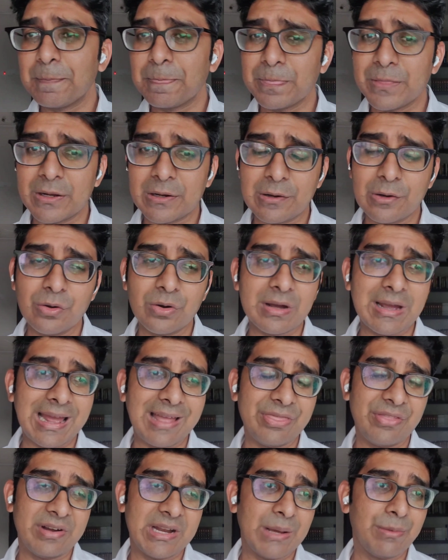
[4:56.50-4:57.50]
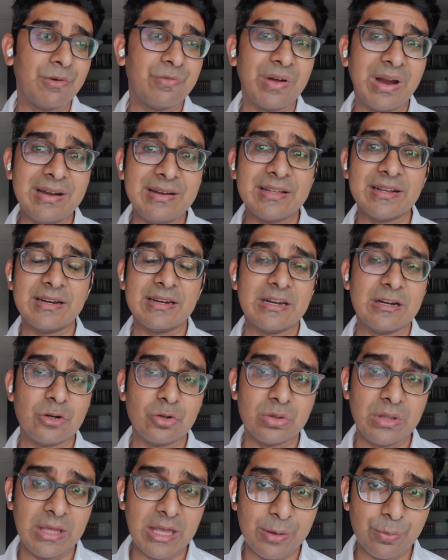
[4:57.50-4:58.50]
that, look, at the time of entering
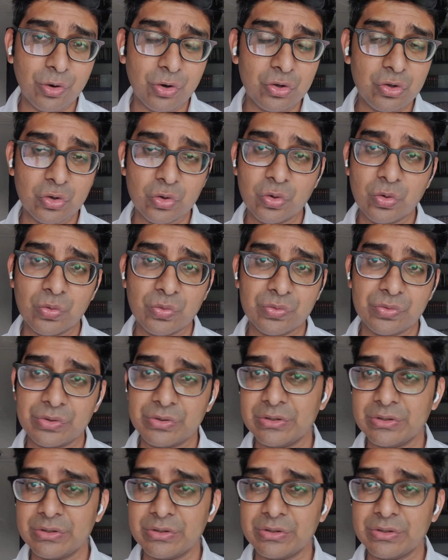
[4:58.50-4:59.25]
into the MOU,